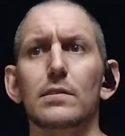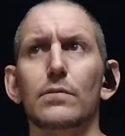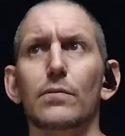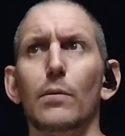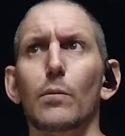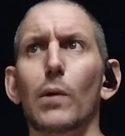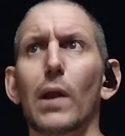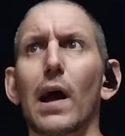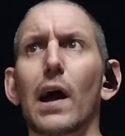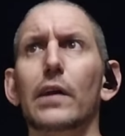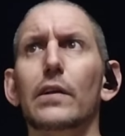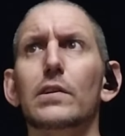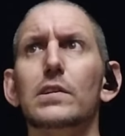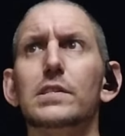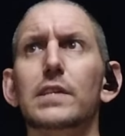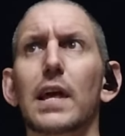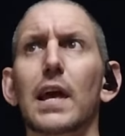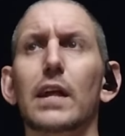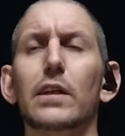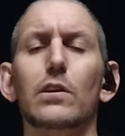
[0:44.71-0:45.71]
From what I
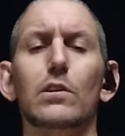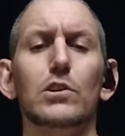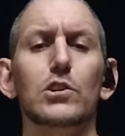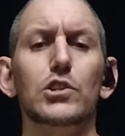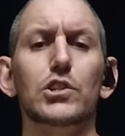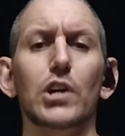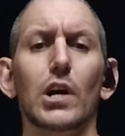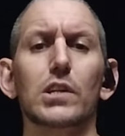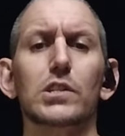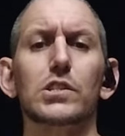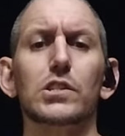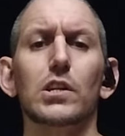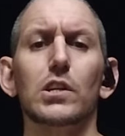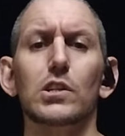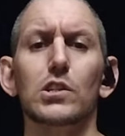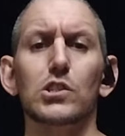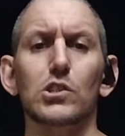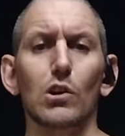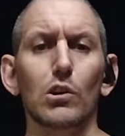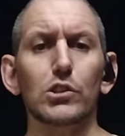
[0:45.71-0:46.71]
understand, you're just
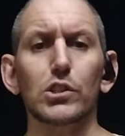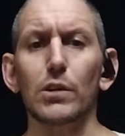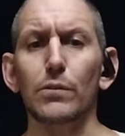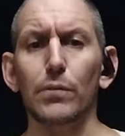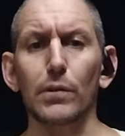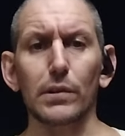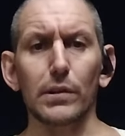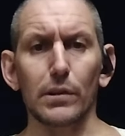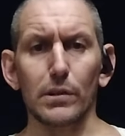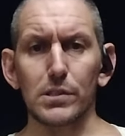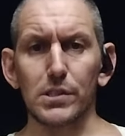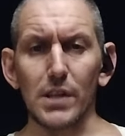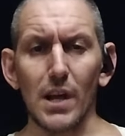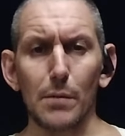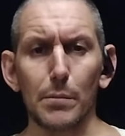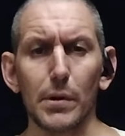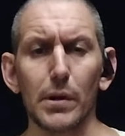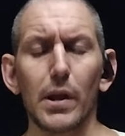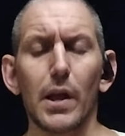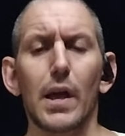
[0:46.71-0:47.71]
searching for Little
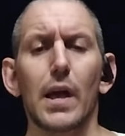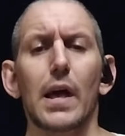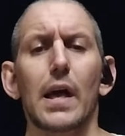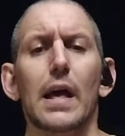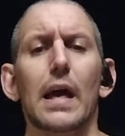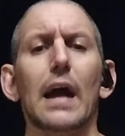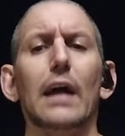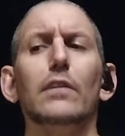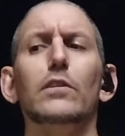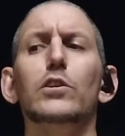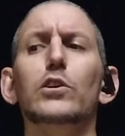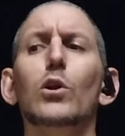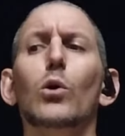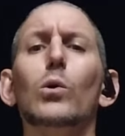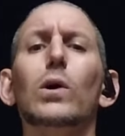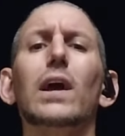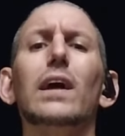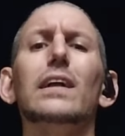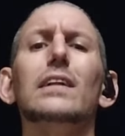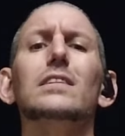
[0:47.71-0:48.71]
Summer, and you
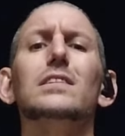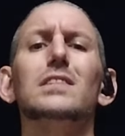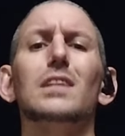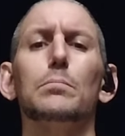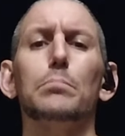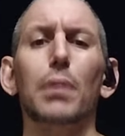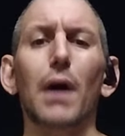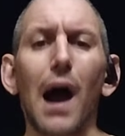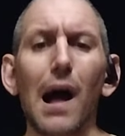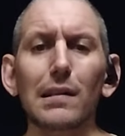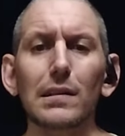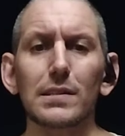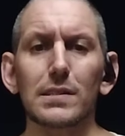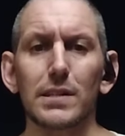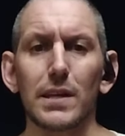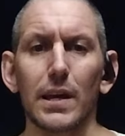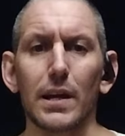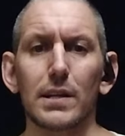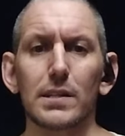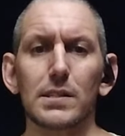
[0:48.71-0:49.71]
don't get into the
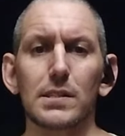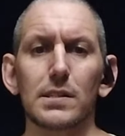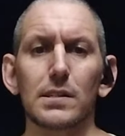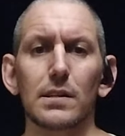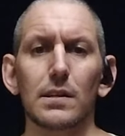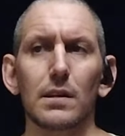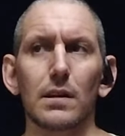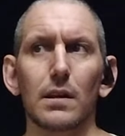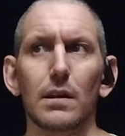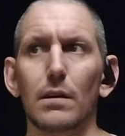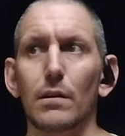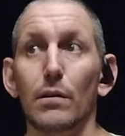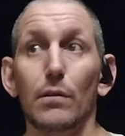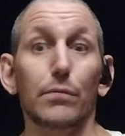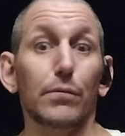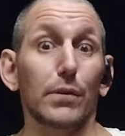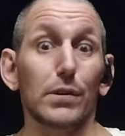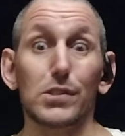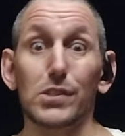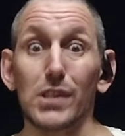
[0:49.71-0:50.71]
politics
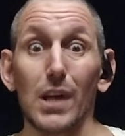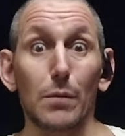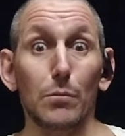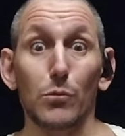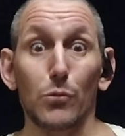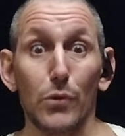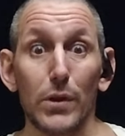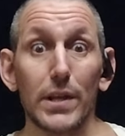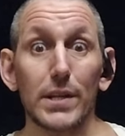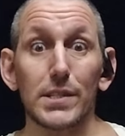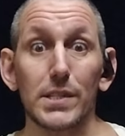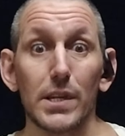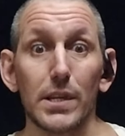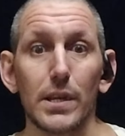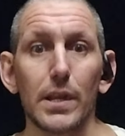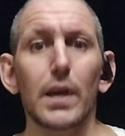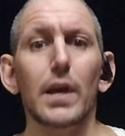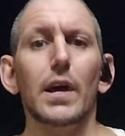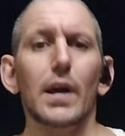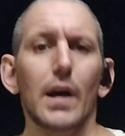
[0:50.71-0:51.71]
for some
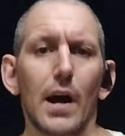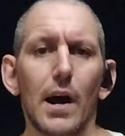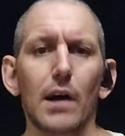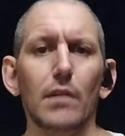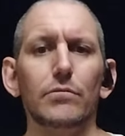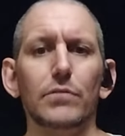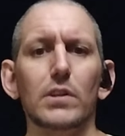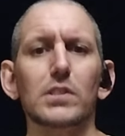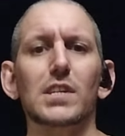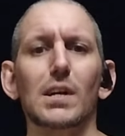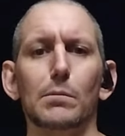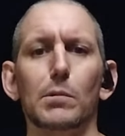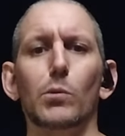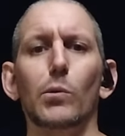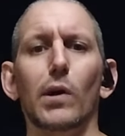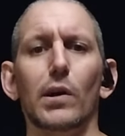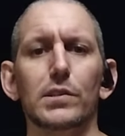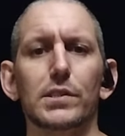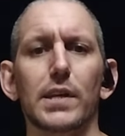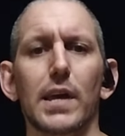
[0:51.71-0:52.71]
reason of the Summer
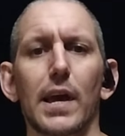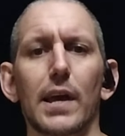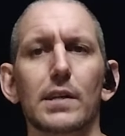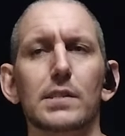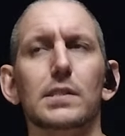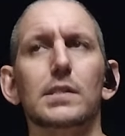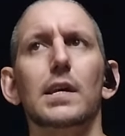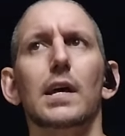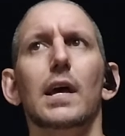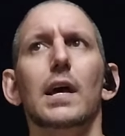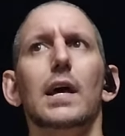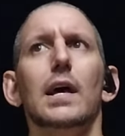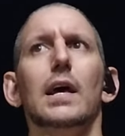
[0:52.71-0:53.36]
Wells case.